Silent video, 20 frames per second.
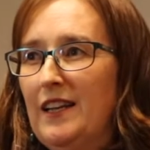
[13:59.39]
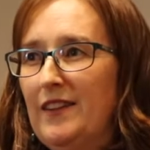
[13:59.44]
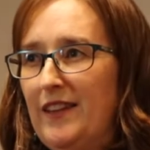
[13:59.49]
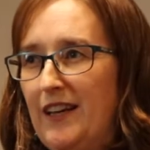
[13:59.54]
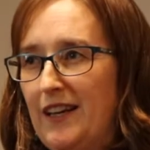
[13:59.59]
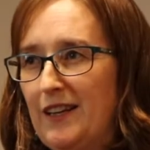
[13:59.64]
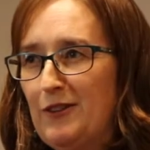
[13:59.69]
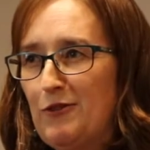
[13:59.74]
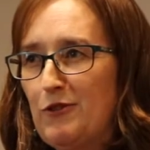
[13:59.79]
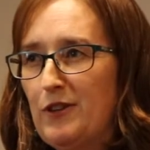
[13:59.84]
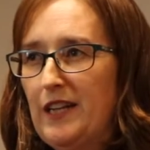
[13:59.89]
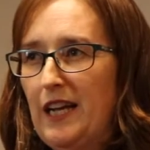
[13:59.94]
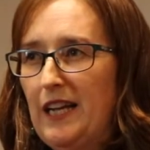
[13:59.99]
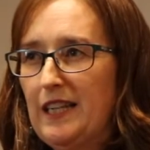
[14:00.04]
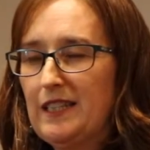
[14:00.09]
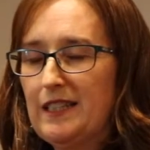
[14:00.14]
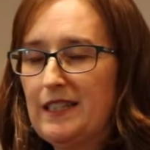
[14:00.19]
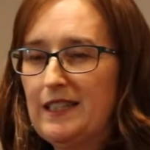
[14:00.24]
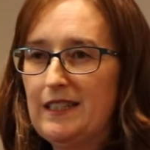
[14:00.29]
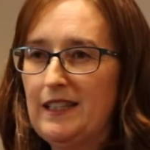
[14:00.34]
that
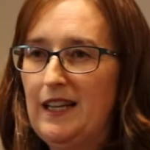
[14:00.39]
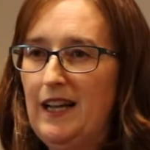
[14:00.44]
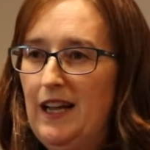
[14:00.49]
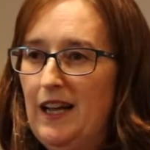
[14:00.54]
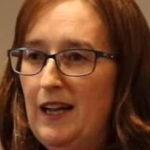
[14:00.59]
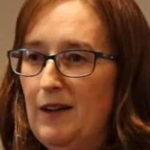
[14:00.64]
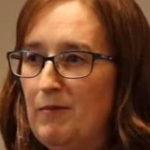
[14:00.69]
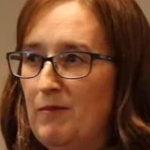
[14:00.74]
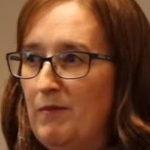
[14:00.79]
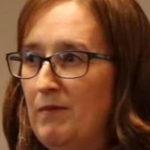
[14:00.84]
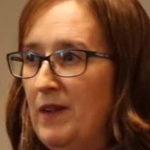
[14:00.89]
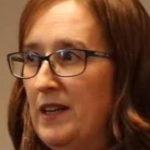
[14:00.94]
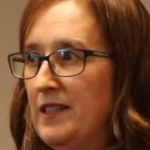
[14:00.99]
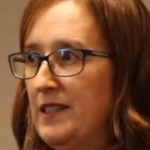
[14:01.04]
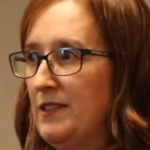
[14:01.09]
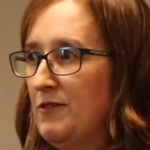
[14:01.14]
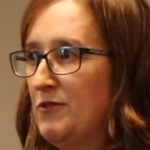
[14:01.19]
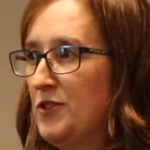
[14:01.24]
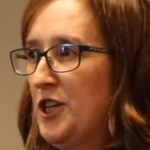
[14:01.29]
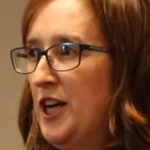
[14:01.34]
creates
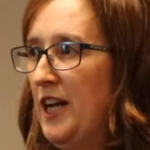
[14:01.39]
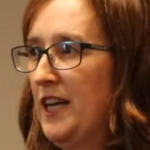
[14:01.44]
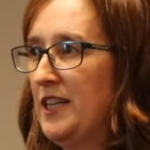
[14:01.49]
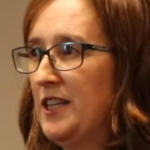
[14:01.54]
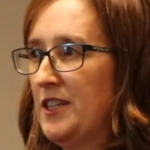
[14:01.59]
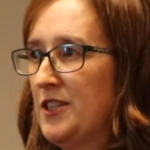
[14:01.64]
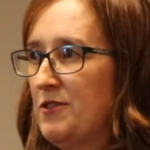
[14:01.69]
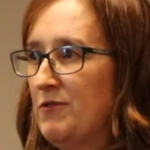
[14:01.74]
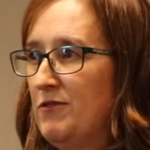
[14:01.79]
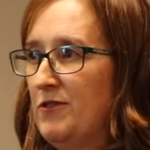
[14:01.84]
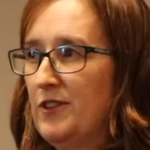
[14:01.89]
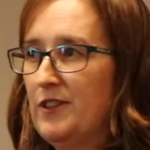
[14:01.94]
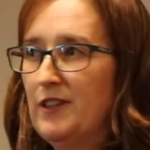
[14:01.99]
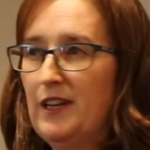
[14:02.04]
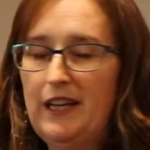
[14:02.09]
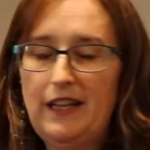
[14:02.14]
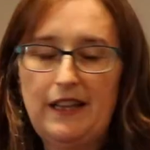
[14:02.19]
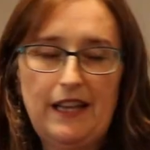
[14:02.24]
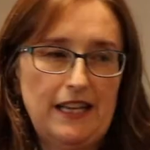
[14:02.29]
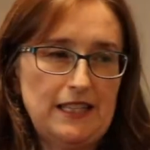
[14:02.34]
massive change
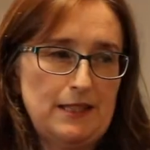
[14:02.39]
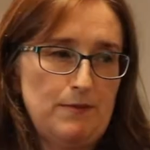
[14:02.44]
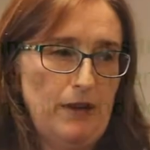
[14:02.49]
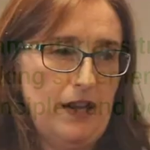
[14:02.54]
in that